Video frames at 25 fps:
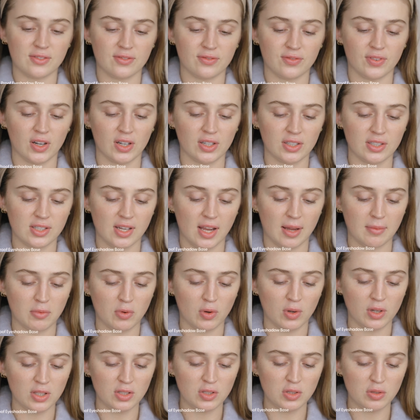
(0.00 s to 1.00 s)
first. I'm
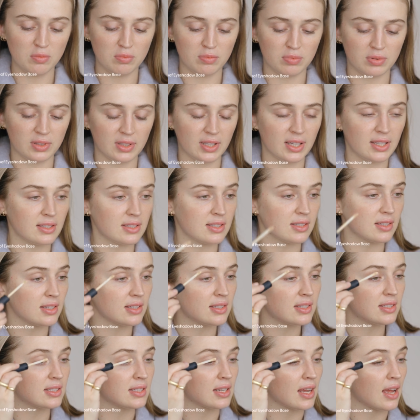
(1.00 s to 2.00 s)
going to place
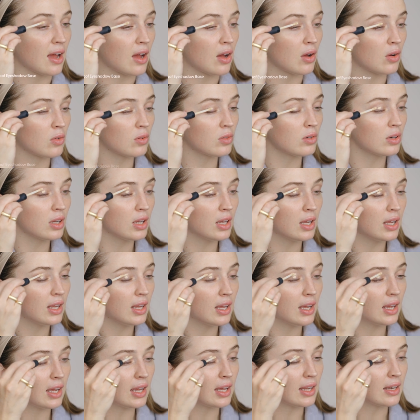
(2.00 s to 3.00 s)
this down
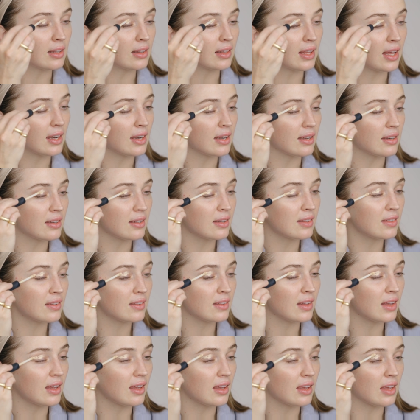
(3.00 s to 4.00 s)
and let it
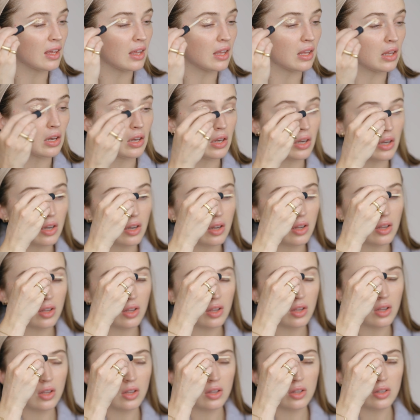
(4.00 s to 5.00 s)
sink in
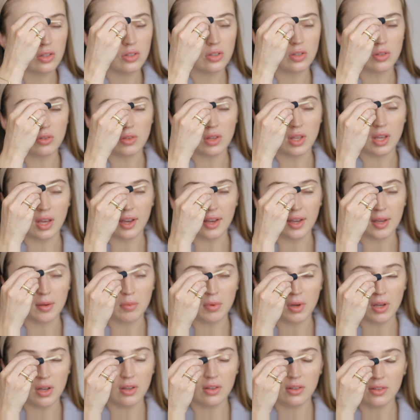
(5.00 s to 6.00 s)
to the
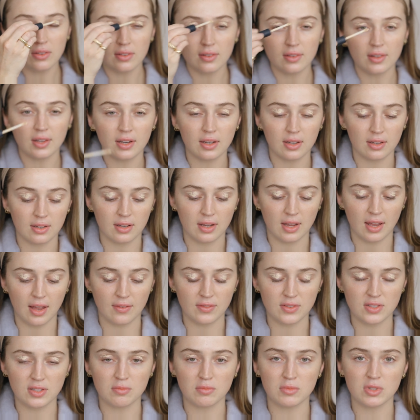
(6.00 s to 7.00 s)
eyeballs, let it
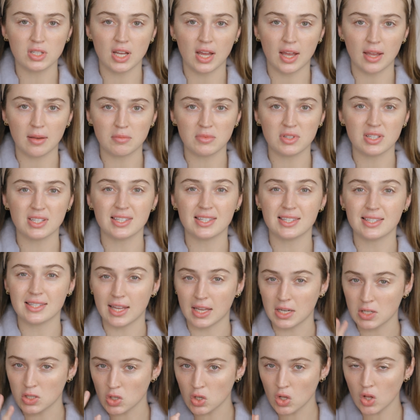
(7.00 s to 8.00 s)
have some time to
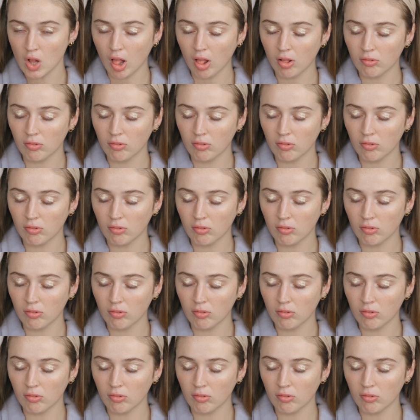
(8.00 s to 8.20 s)
settle.